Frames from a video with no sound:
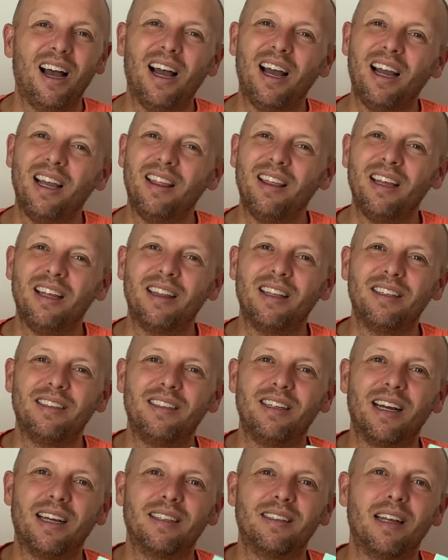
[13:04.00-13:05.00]
I think this
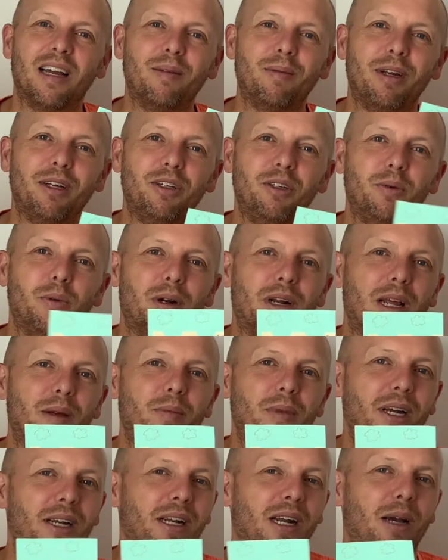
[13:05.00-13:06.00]
next time I do one, I
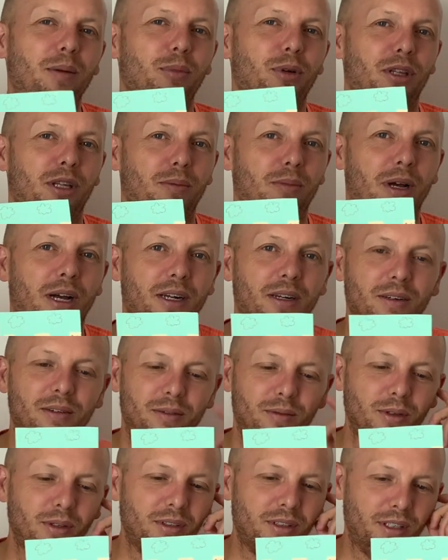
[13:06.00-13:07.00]
might not put them on.
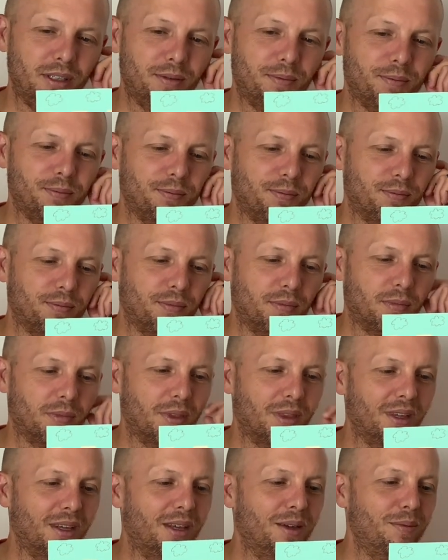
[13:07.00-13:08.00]
We'll see.
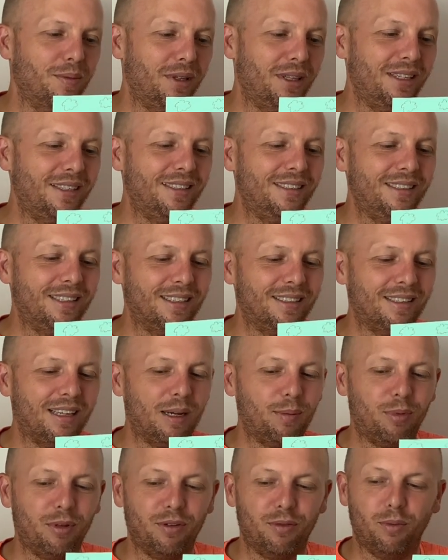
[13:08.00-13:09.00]
But this is an
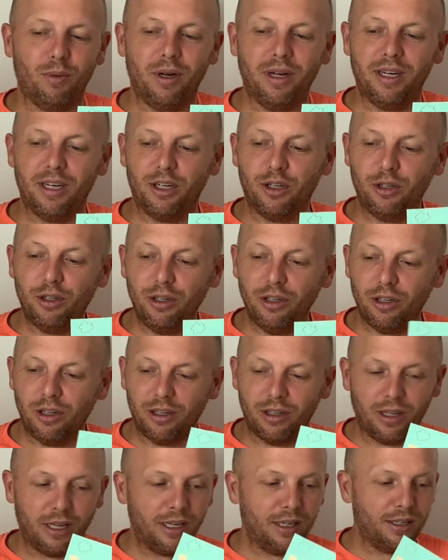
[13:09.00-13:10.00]
example of what it could
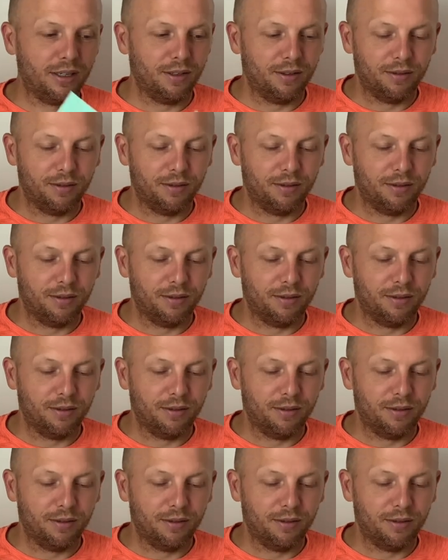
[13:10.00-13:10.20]
look like.